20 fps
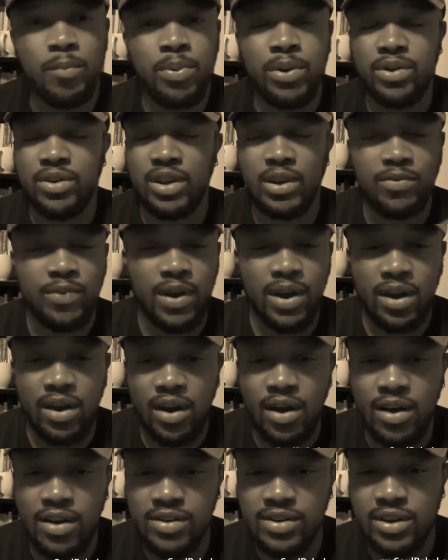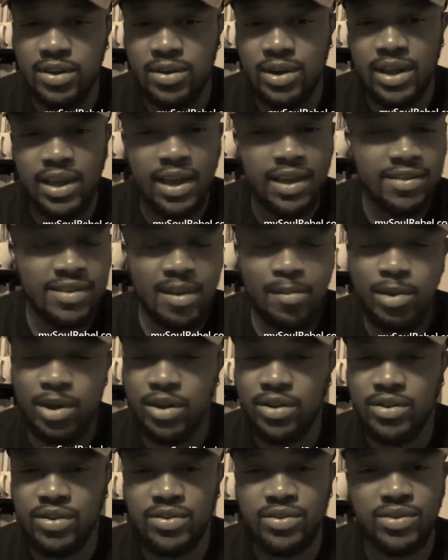Put different laws out against that,
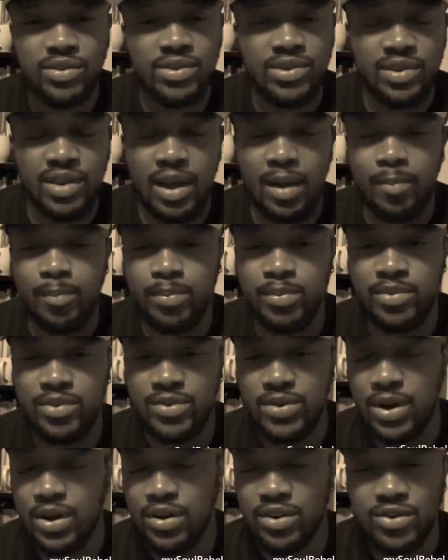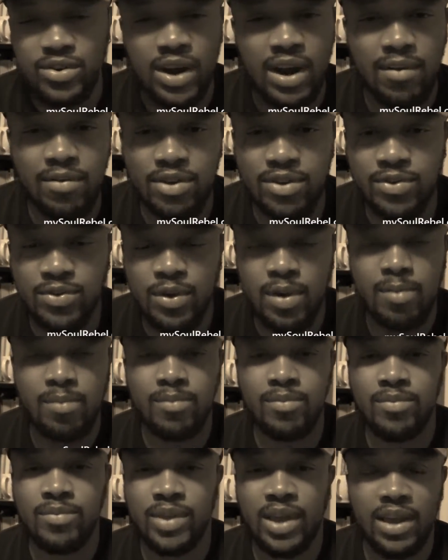but to stop drunk drivers
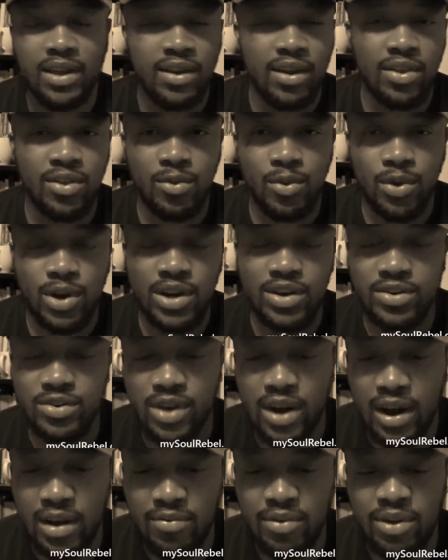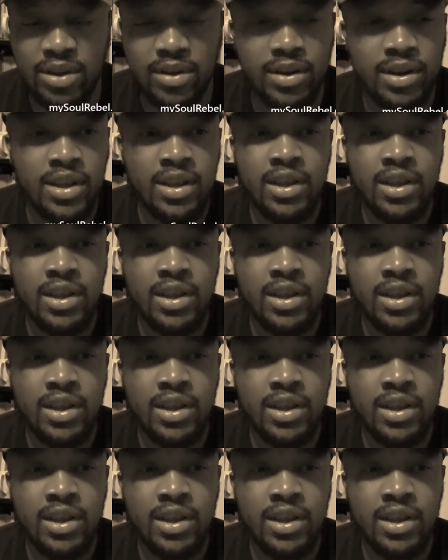from getting on the road and driving.